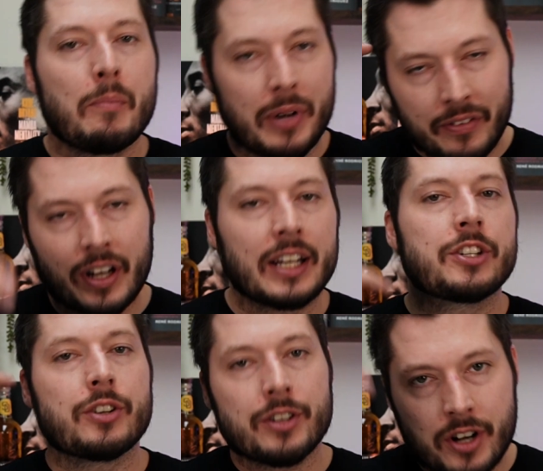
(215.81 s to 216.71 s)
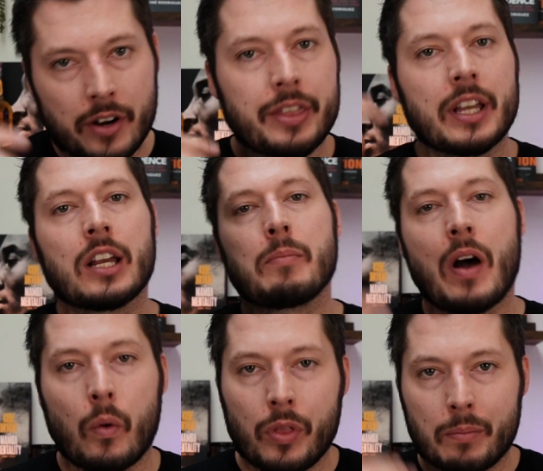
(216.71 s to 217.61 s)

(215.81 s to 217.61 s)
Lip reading: but if I can get you to start thinking about